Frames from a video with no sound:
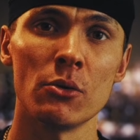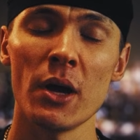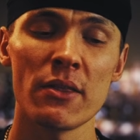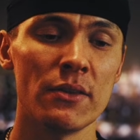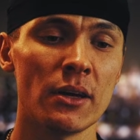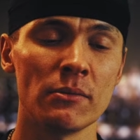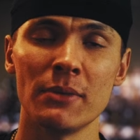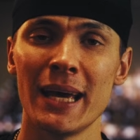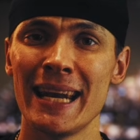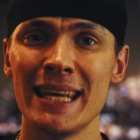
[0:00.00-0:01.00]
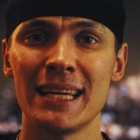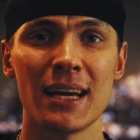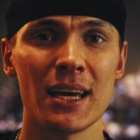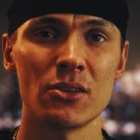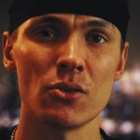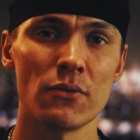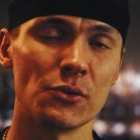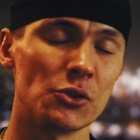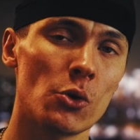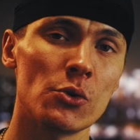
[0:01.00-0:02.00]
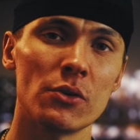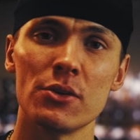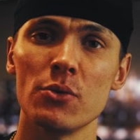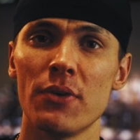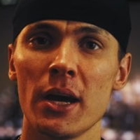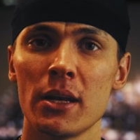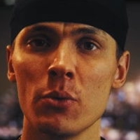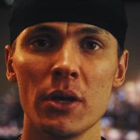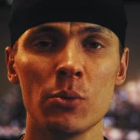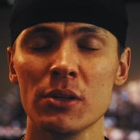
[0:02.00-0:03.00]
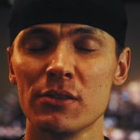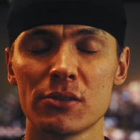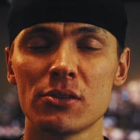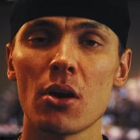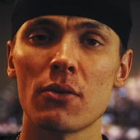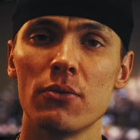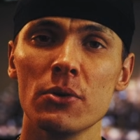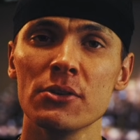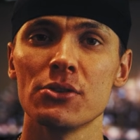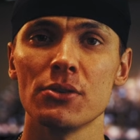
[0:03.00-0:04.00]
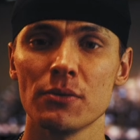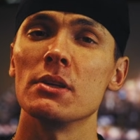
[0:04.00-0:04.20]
rather than any kind of tutorial that you find out there with stock footage.